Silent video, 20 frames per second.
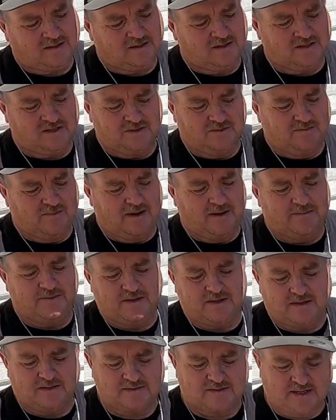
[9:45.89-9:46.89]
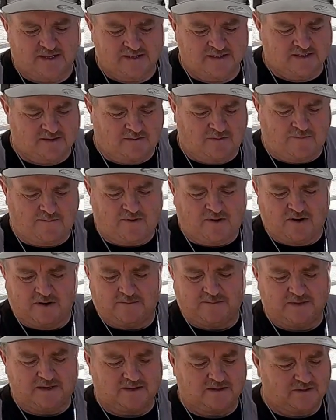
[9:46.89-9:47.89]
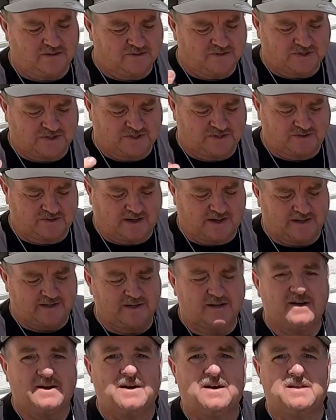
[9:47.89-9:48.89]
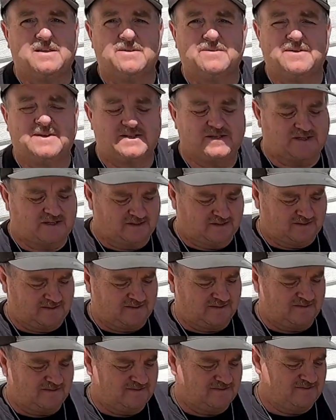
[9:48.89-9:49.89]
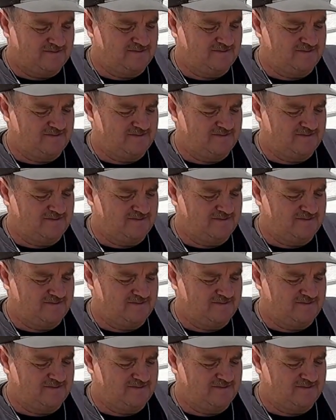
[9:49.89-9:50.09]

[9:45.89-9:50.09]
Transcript: Because you might be taking something apart and be like, oh shoot, I need an Allen wrench, you know?